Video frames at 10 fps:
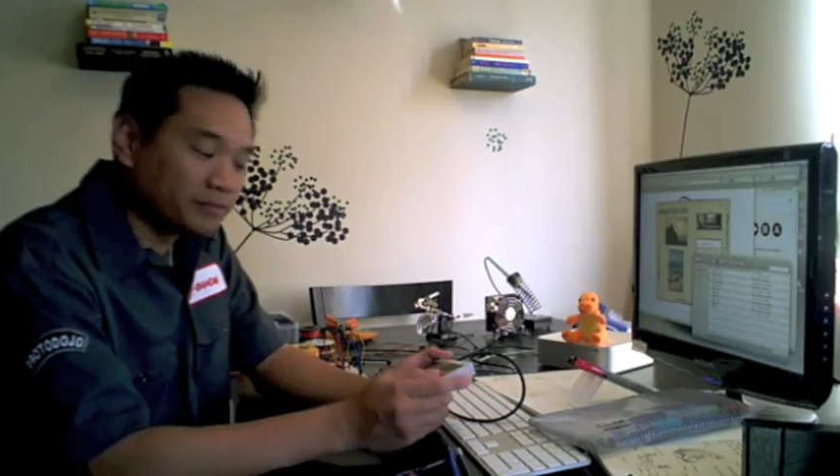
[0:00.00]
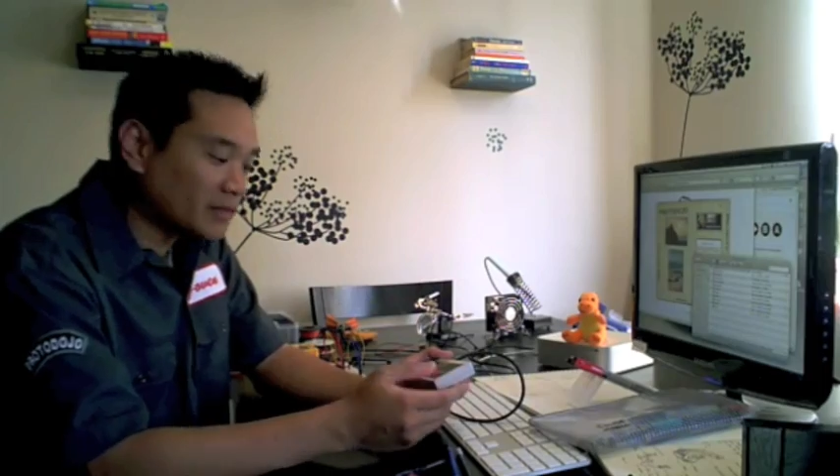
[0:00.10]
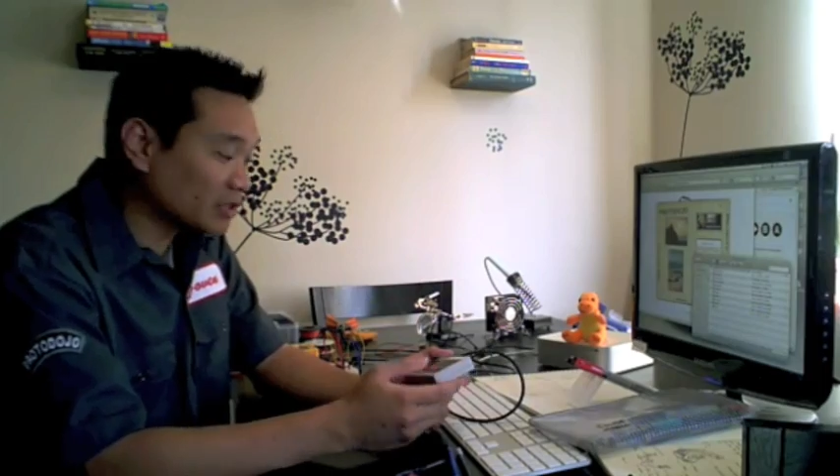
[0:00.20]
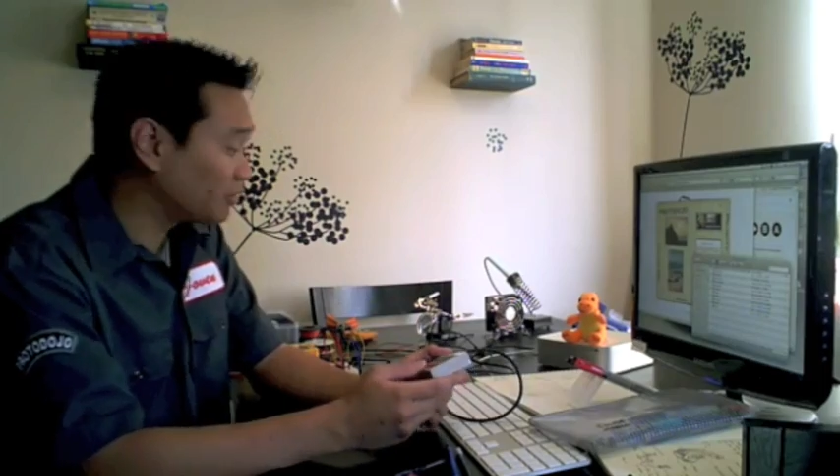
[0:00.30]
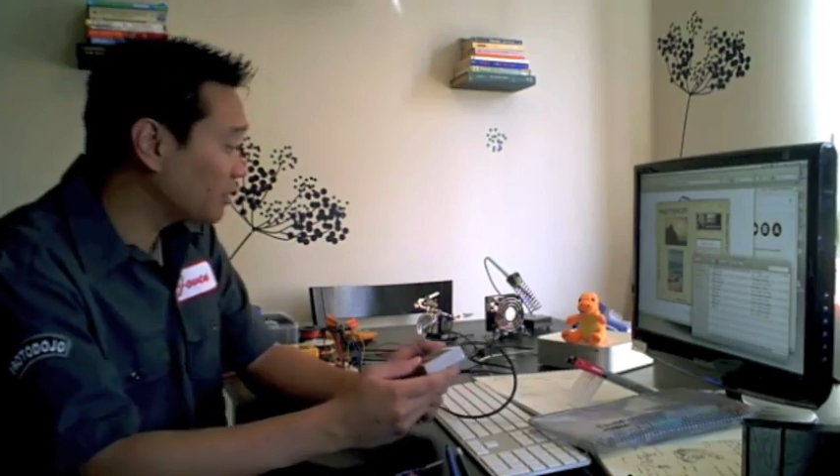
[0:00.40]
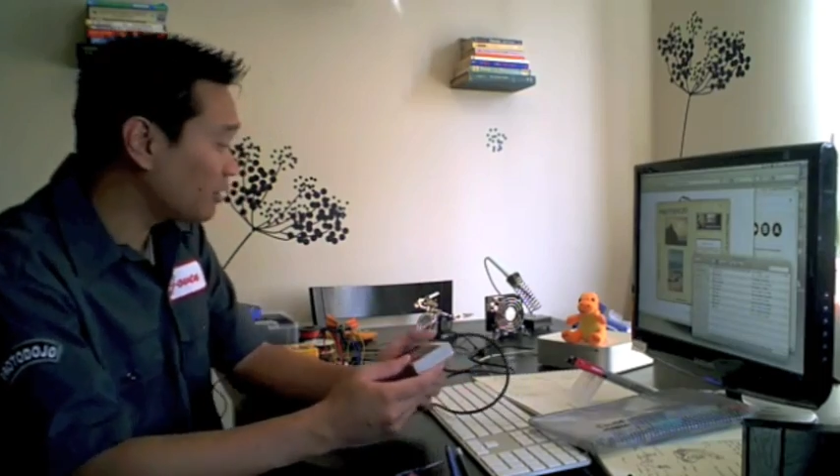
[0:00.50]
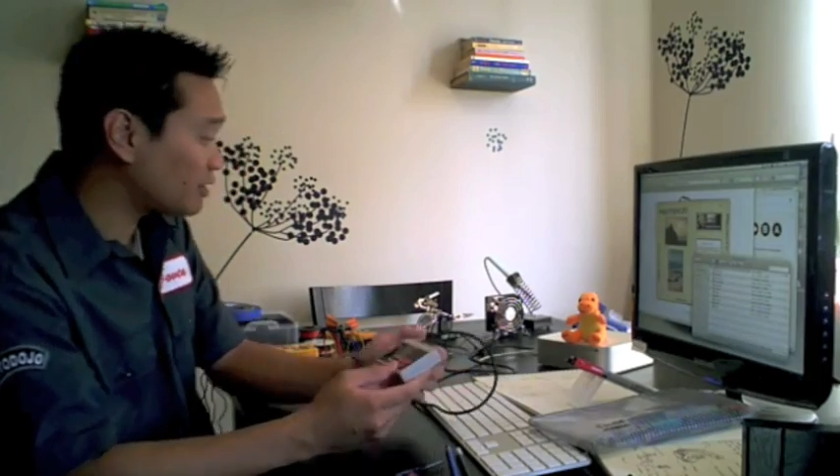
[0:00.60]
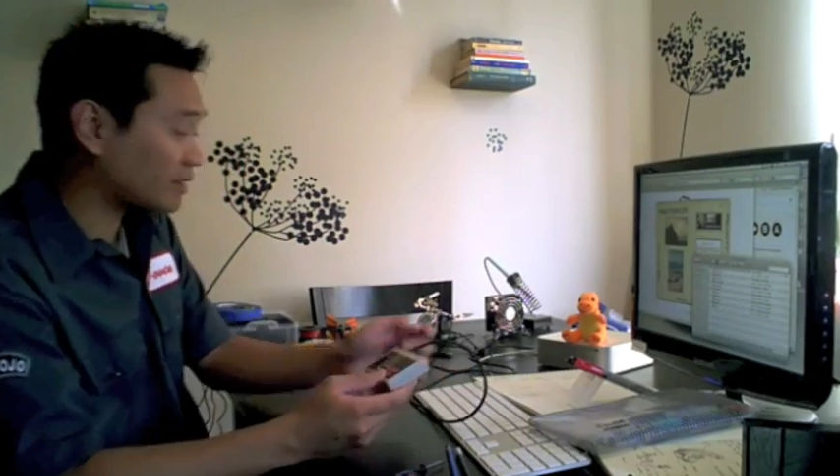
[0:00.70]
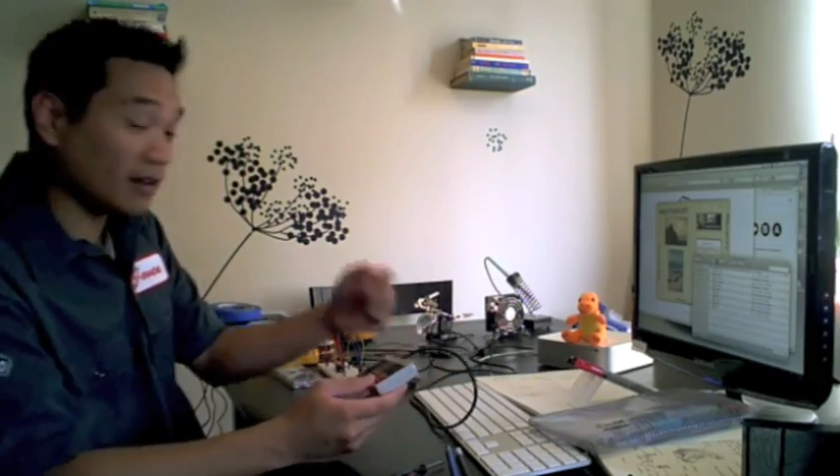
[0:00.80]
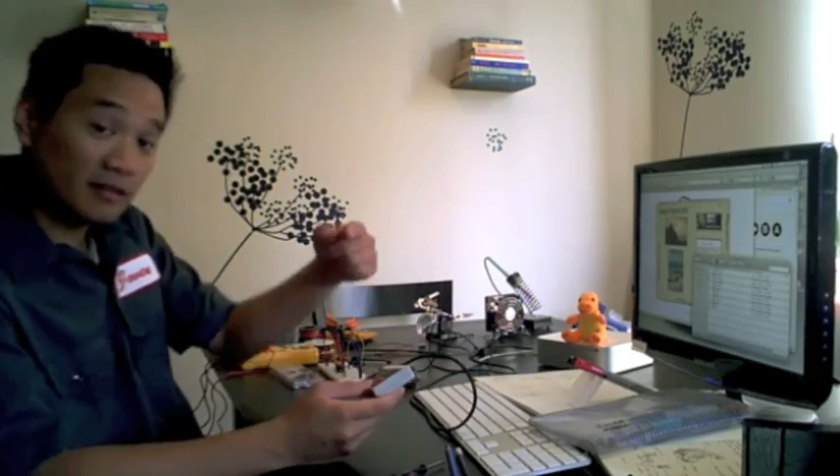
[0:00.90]
So you'll notice
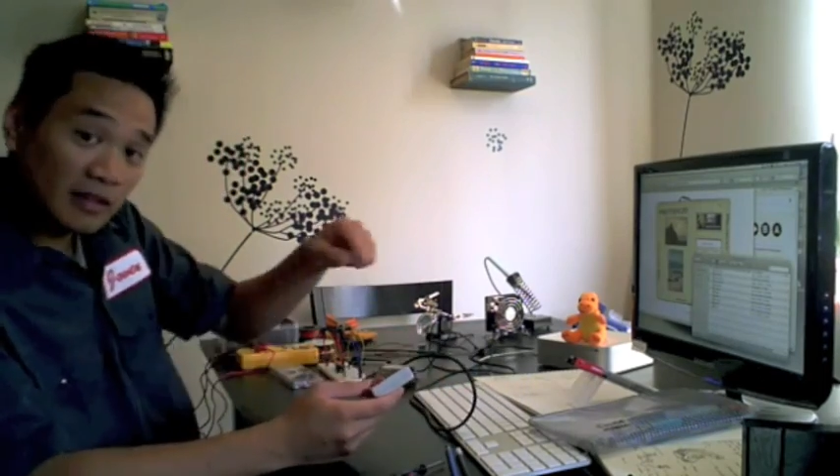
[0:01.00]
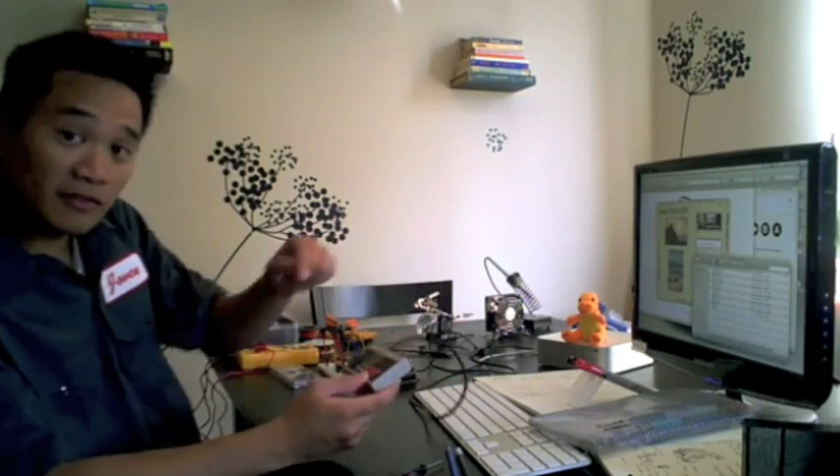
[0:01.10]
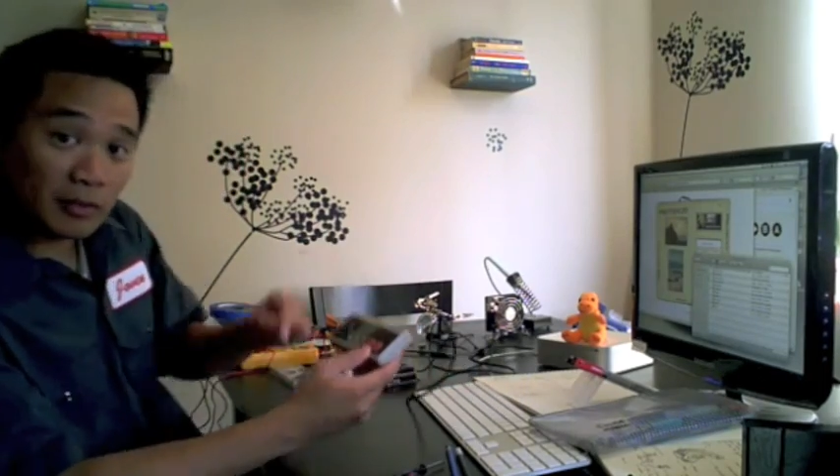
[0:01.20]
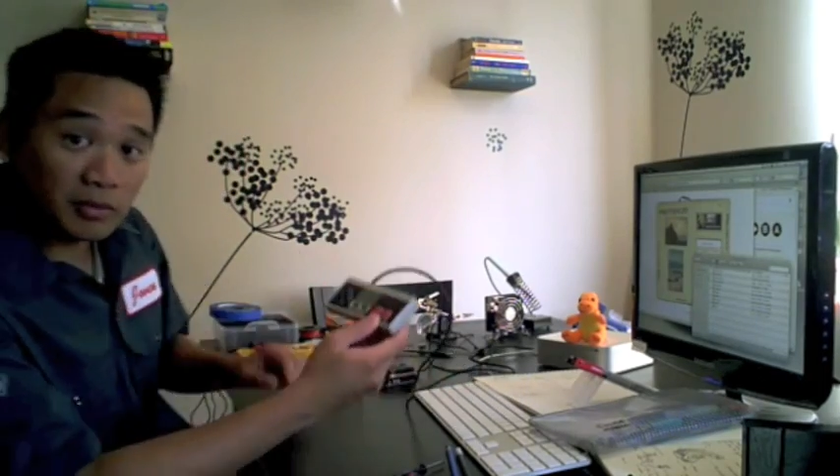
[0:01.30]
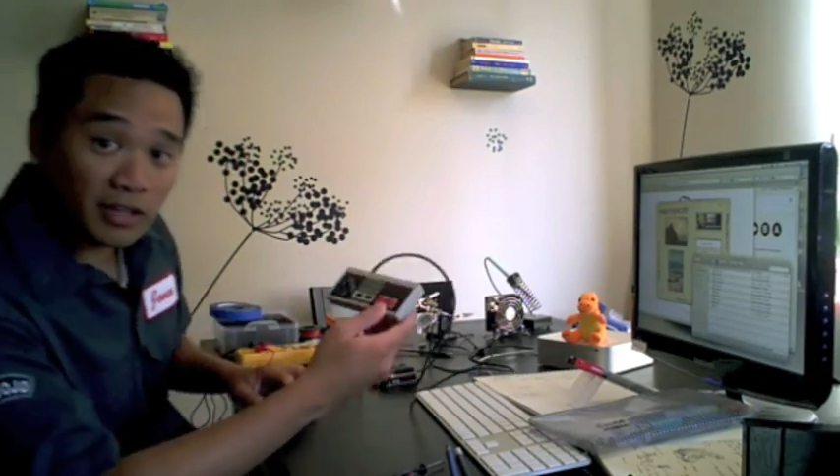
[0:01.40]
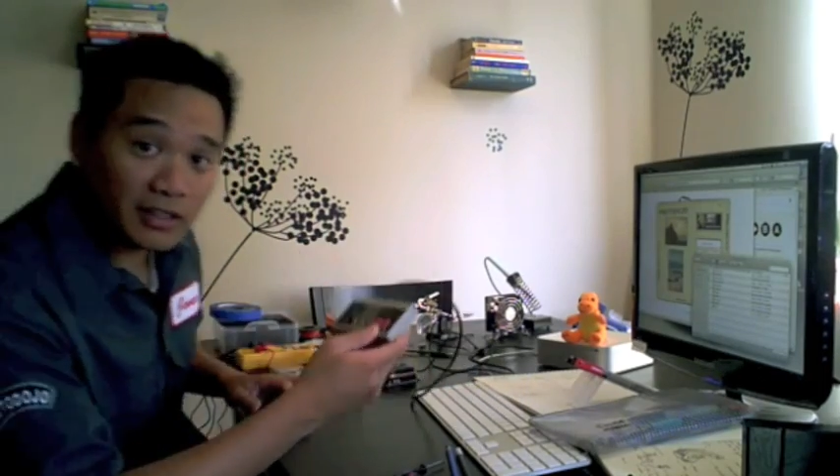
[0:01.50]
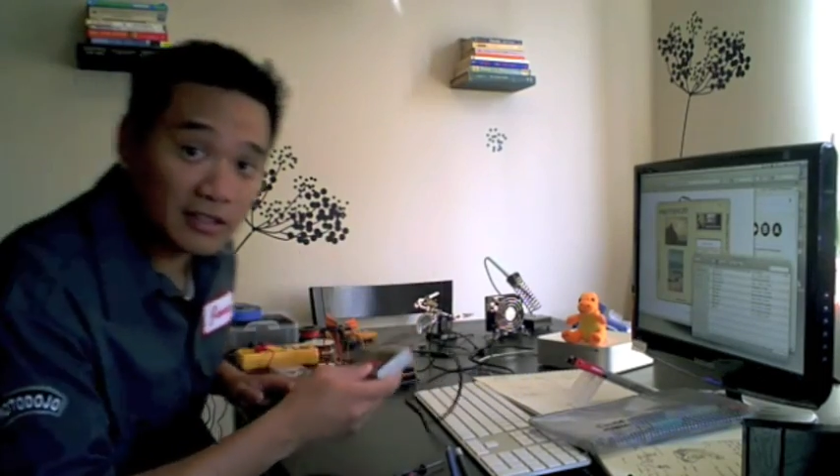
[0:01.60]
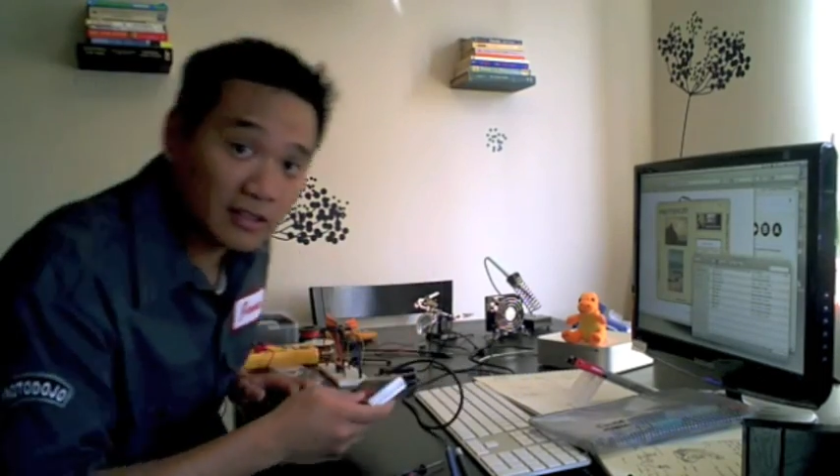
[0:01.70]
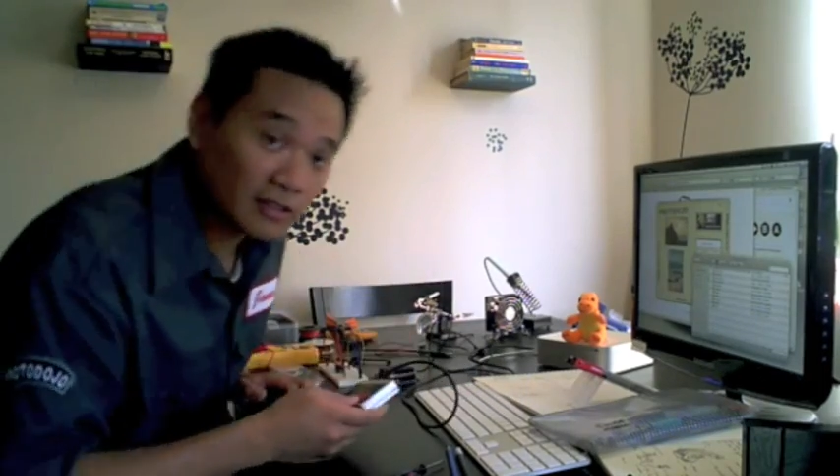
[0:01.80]
that if I plug this